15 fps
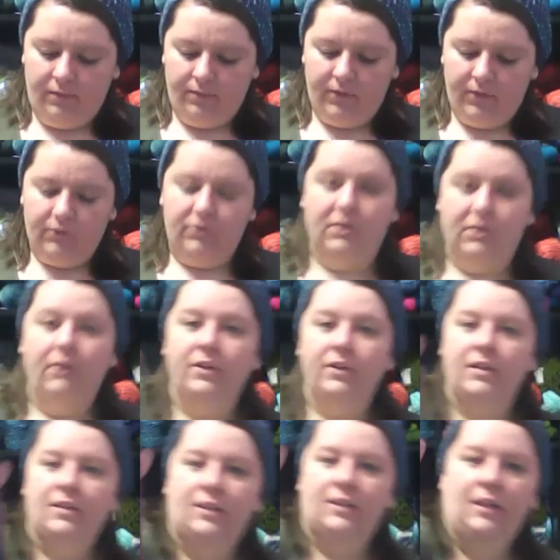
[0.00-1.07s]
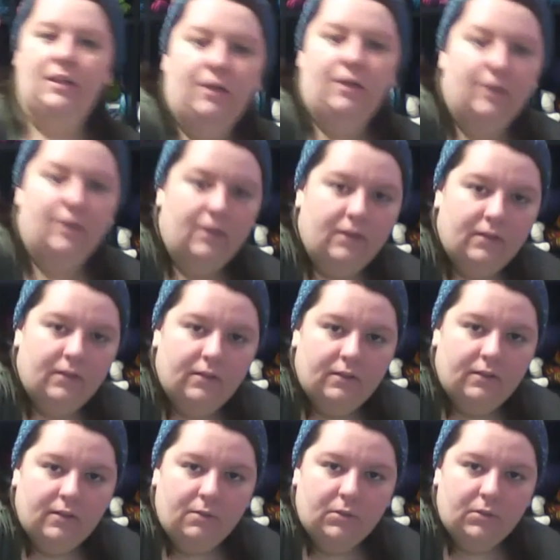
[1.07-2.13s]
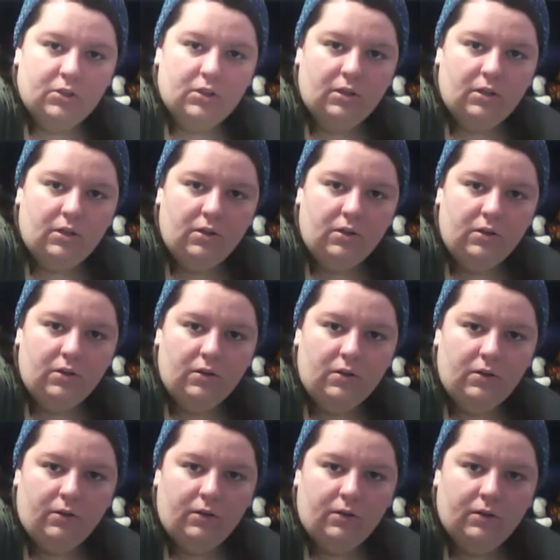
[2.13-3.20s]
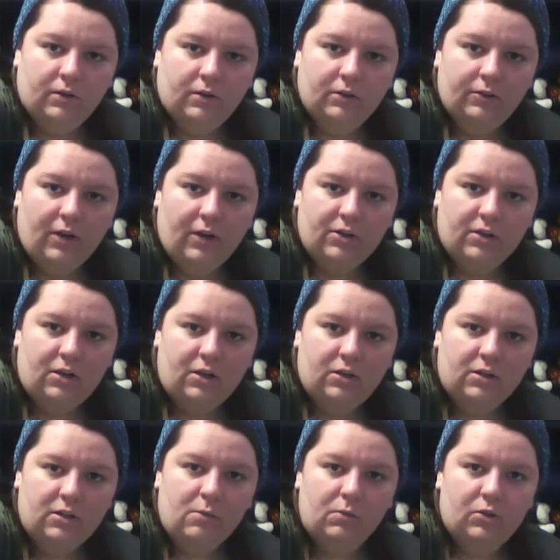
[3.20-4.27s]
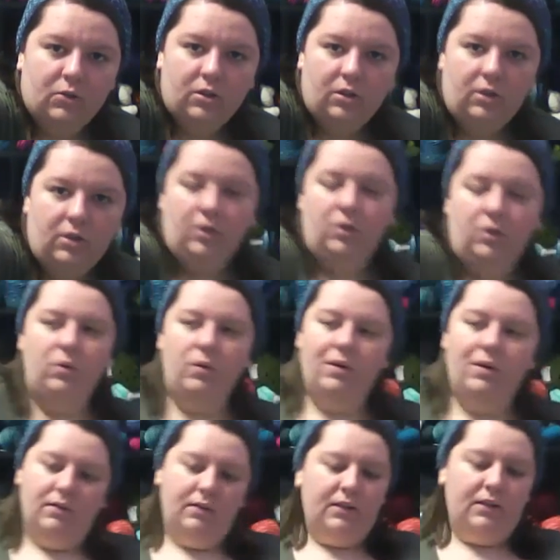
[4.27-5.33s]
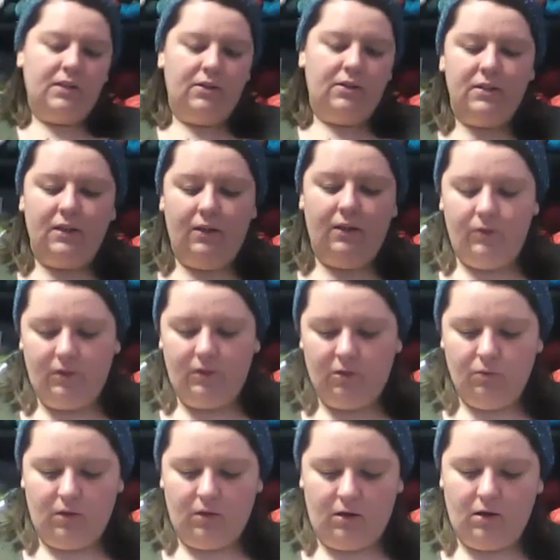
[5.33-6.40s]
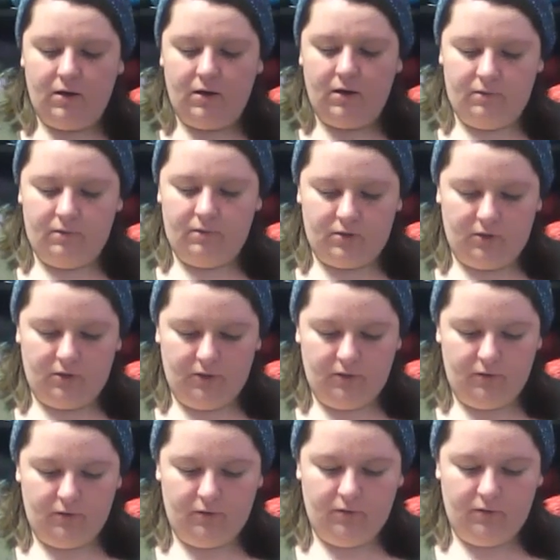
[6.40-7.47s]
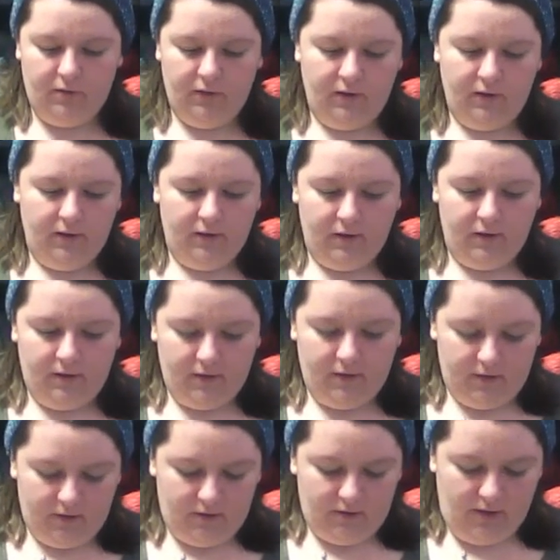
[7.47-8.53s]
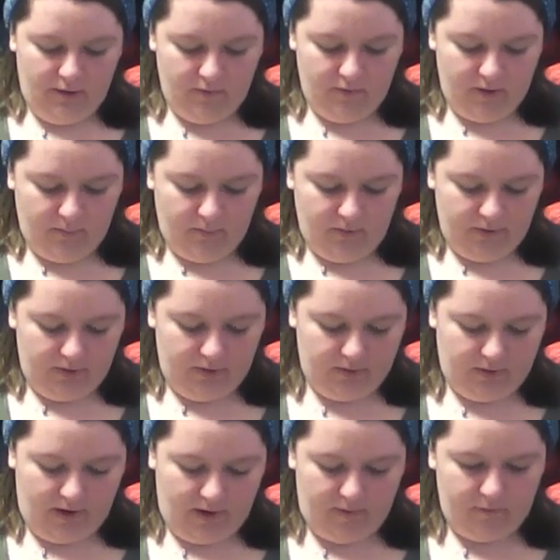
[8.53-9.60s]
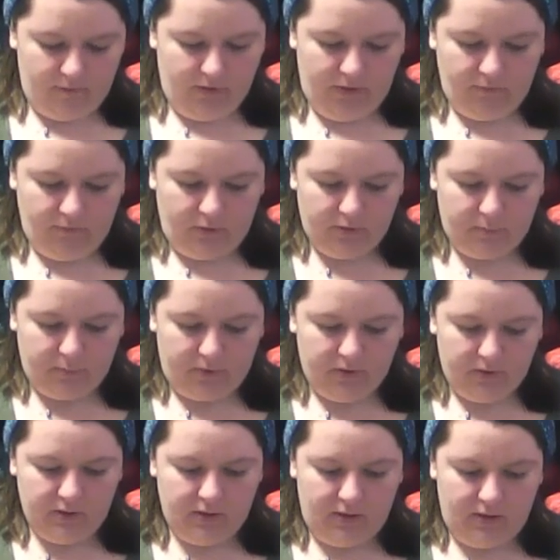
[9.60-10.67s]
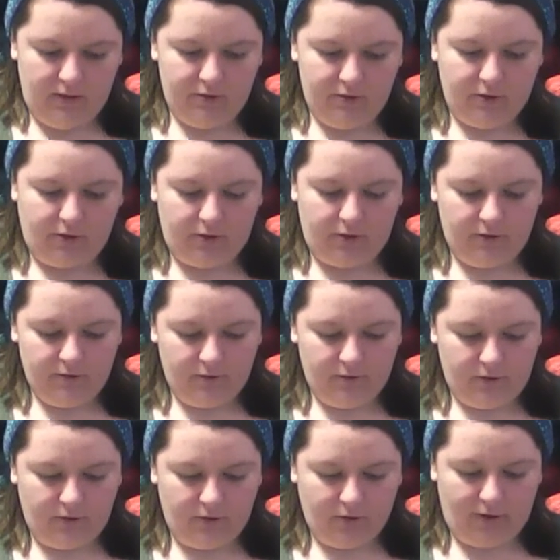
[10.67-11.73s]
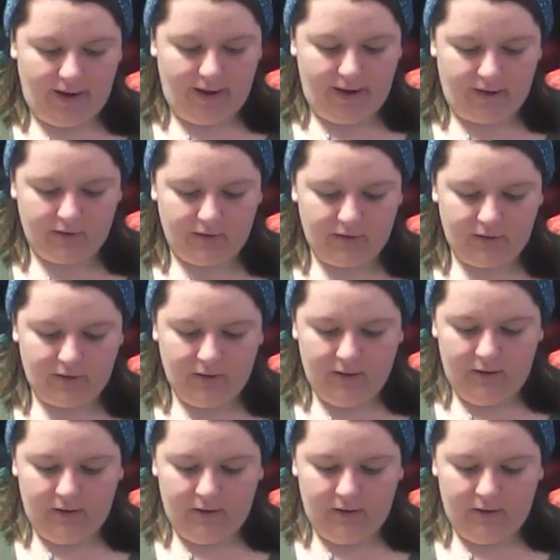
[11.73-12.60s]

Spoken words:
The result is number 2. Congratulations, number 2. Let's go see who you are, number 2. Low number this time. Very first person to enter. Congrats.